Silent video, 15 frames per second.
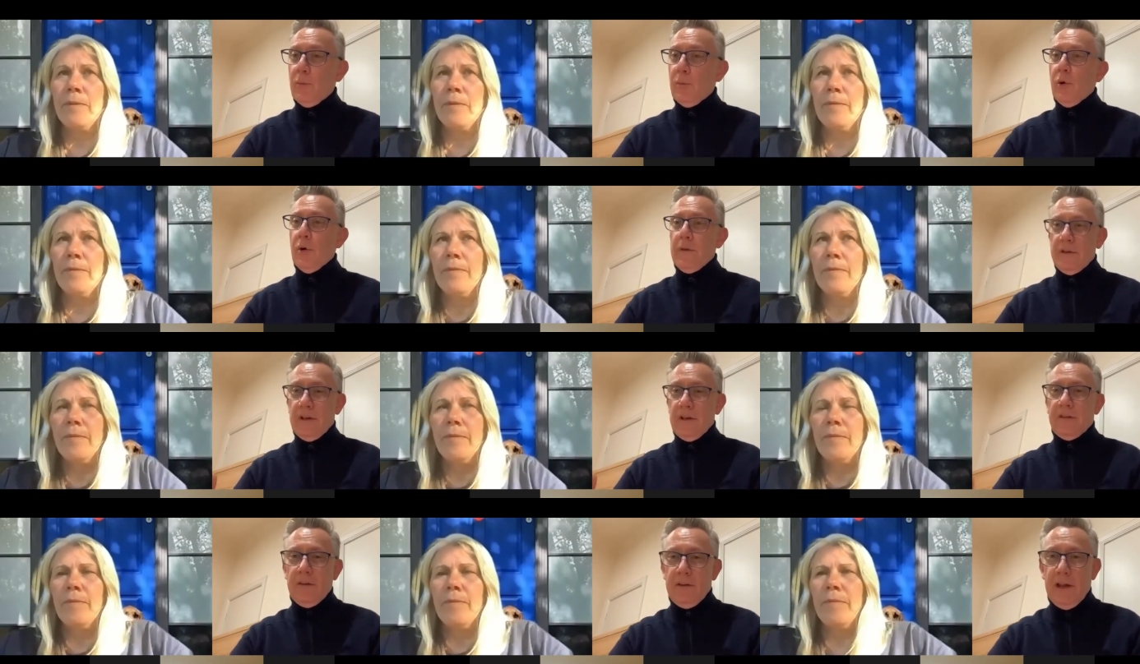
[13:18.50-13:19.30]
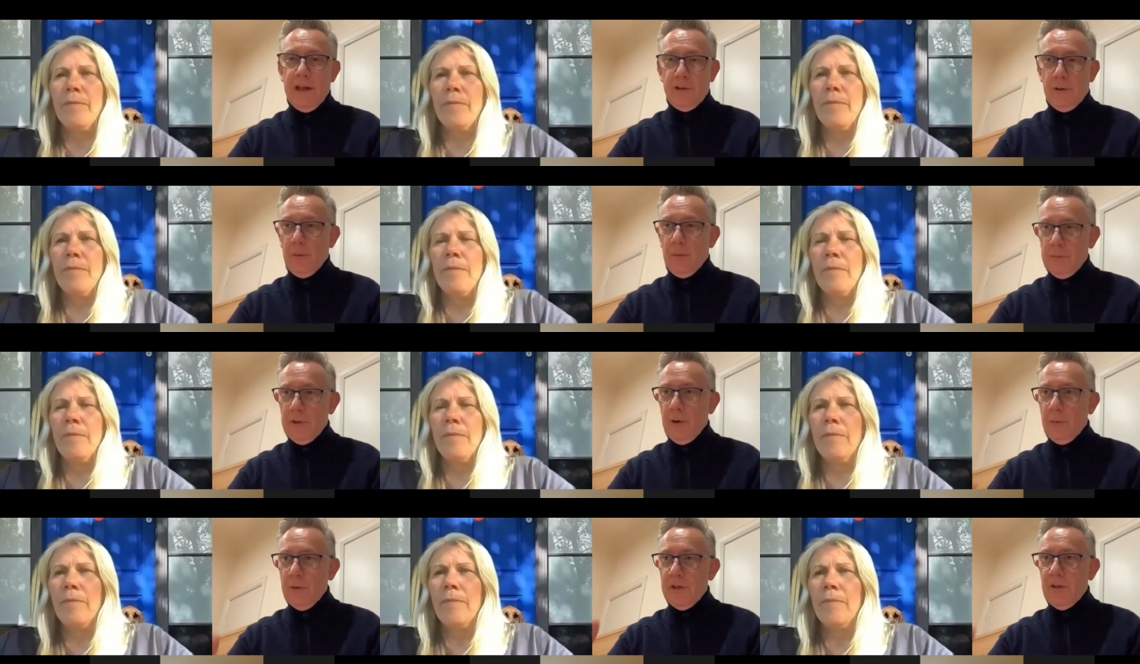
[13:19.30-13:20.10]
Speaker 1: more than just the day job, you know,
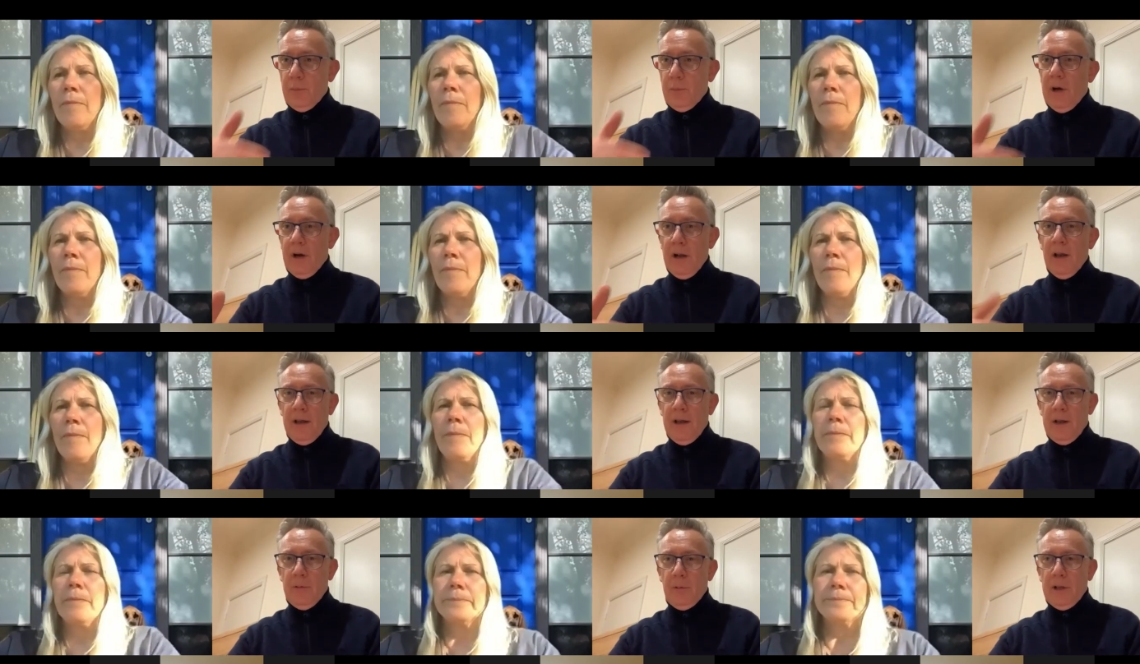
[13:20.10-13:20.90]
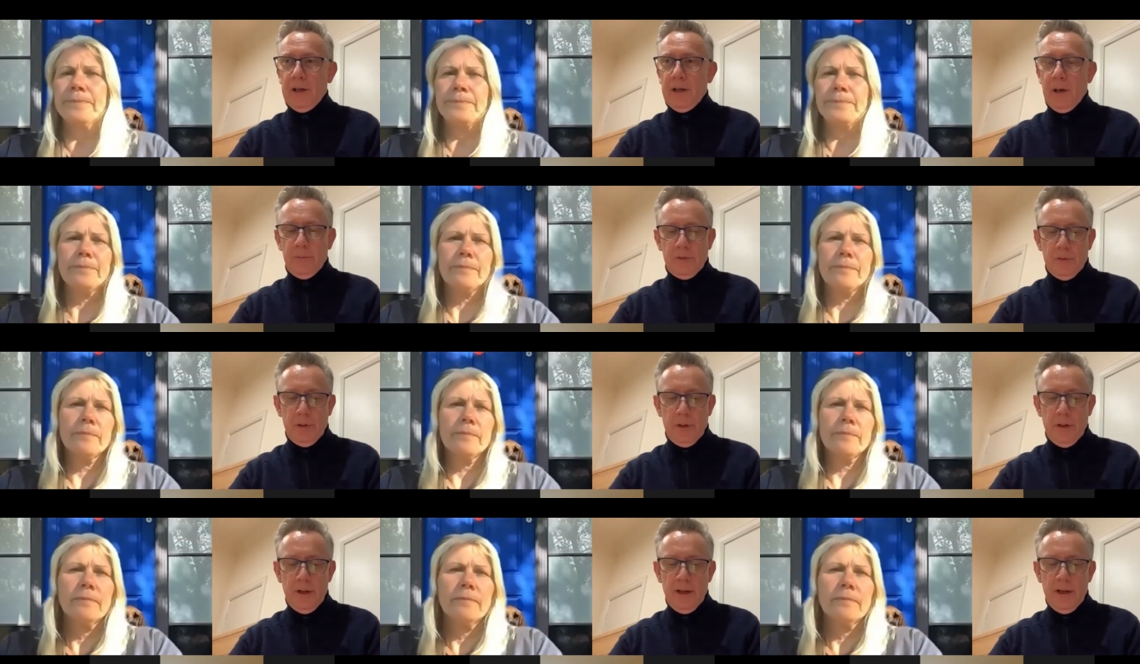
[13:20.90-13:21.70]
which is where it really comes good.